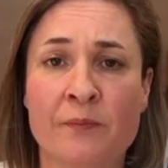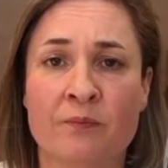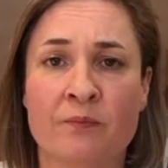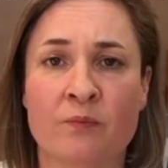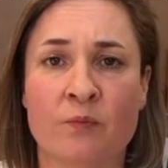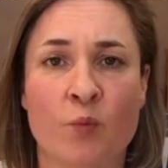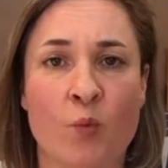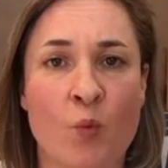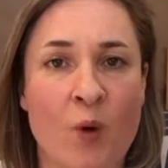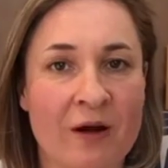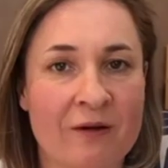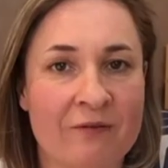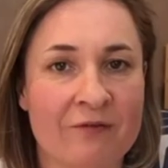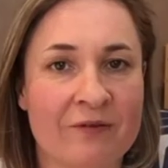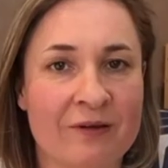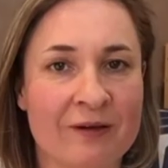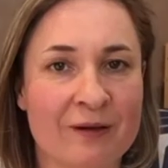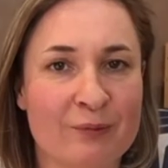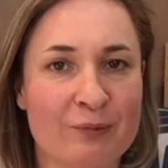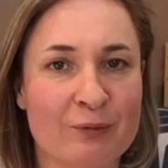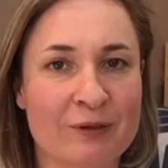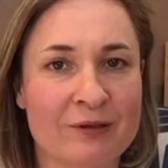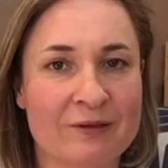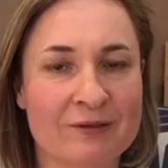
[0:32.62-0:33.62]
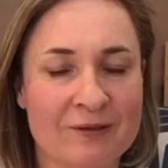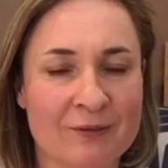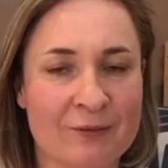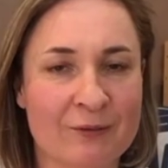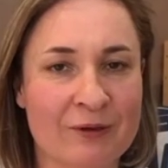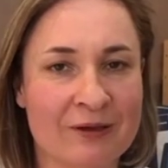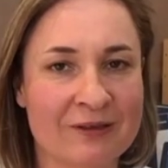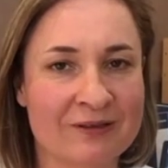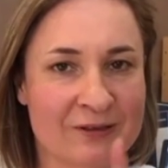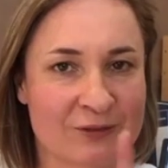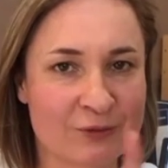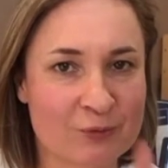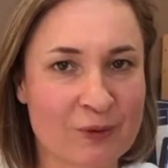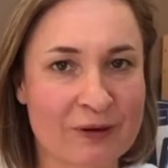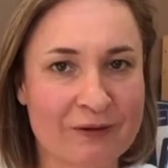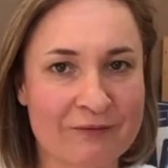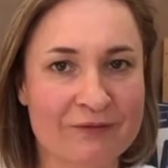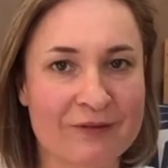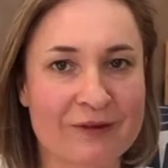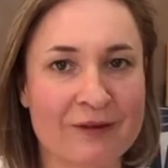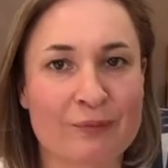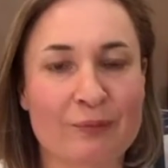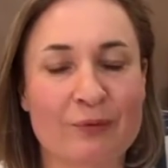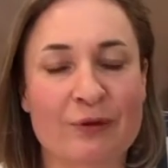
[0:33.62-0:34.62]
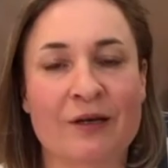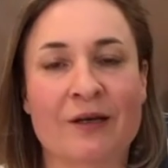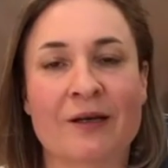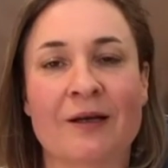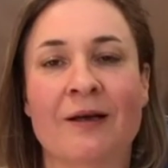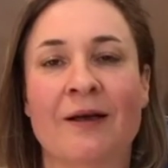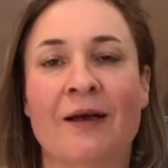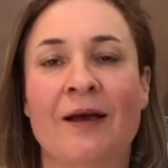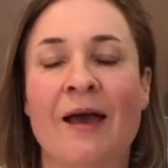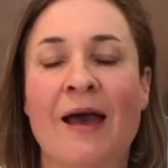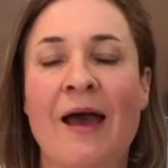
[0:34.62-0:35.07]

One finger prick, don't worry, just one finger prick.